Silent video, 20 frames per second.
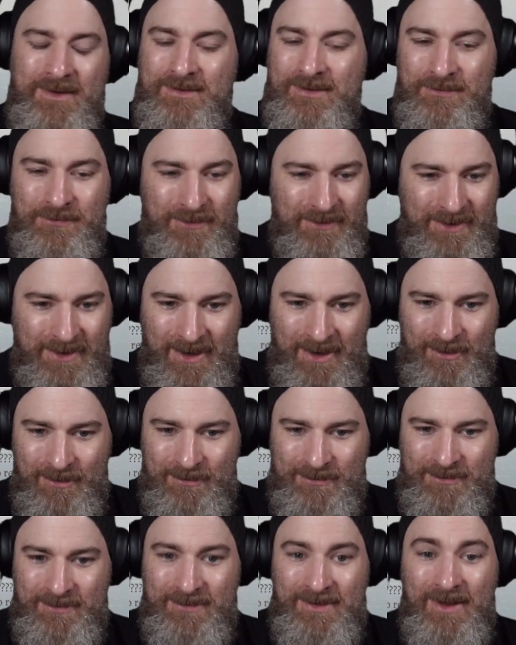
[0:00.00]
different
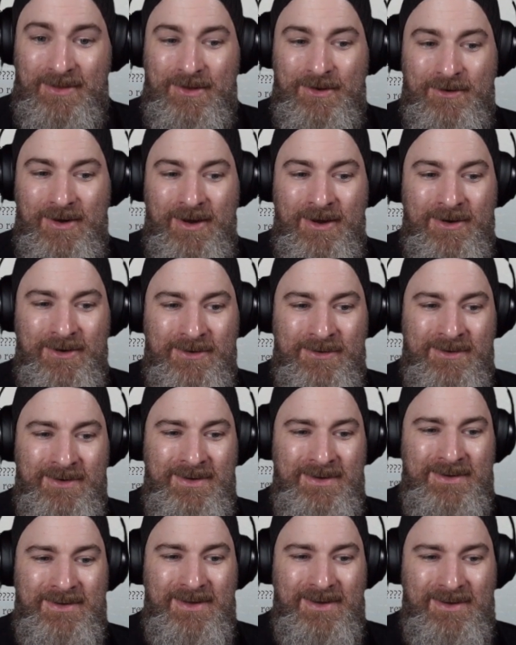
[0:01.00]
character. Now, there
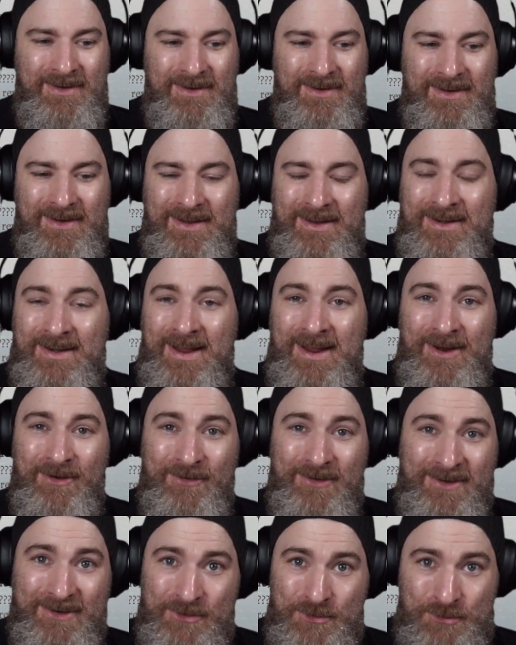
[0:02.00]
are
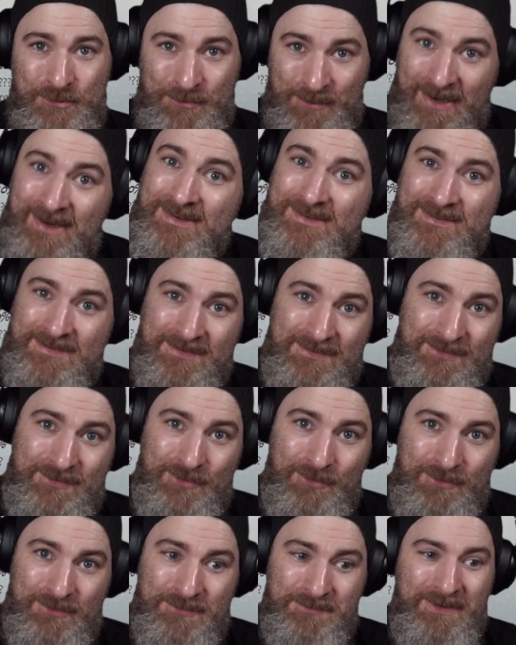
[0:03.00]
inherited traits,
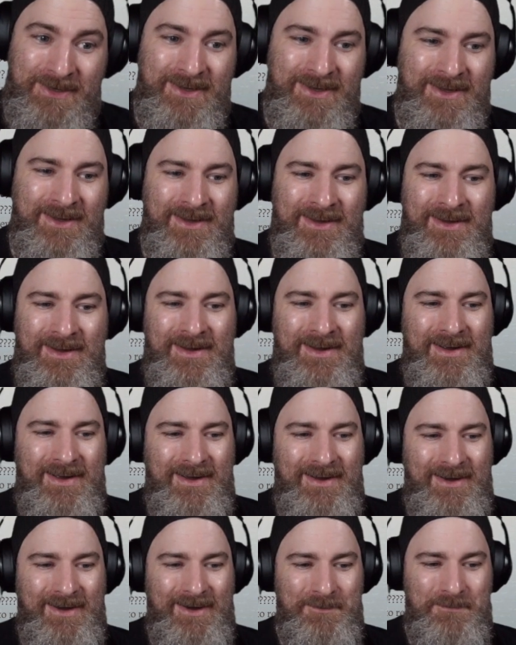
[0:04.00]
so to speak.
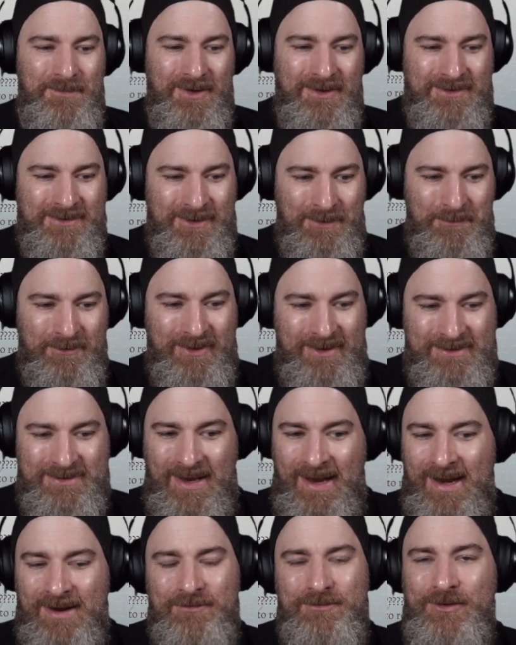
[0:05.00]
Some of these
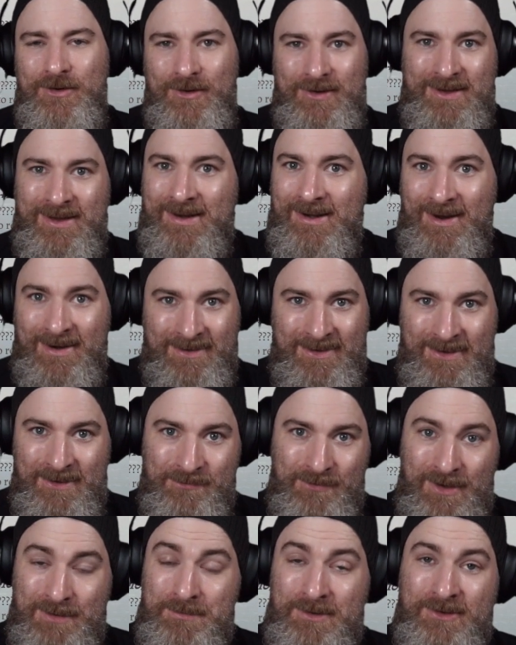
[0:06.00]
I have not yet
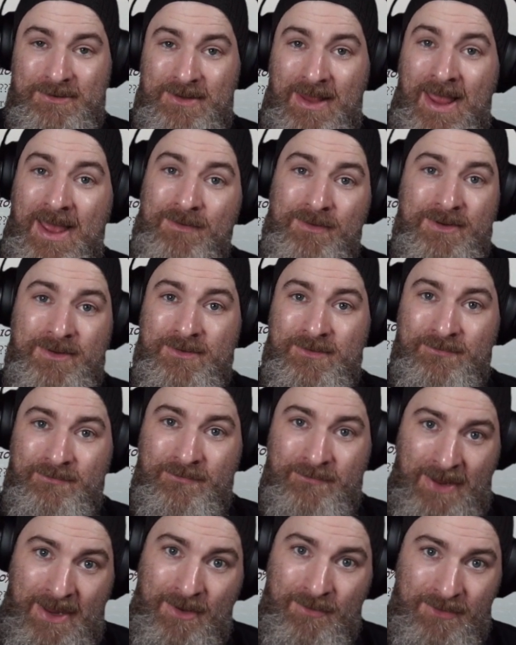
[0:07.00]
identified because I haven't
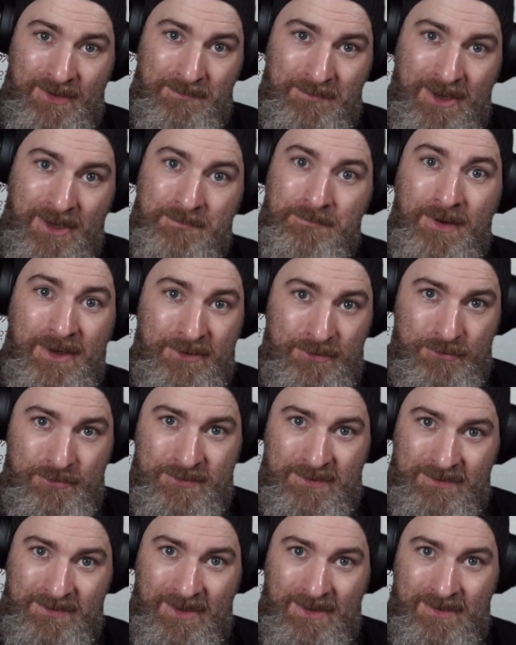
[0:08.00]
found them out by
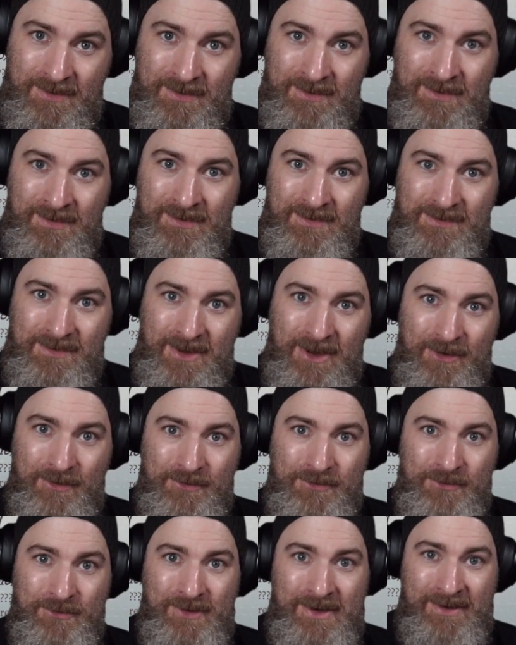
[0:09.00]
using that
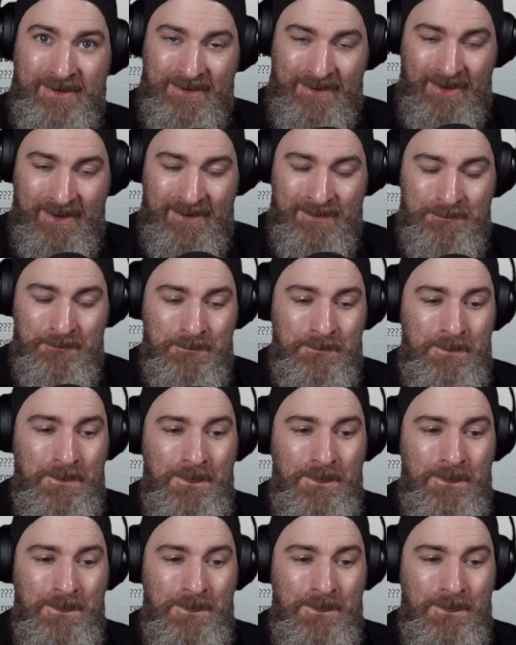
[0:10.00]
character in-game.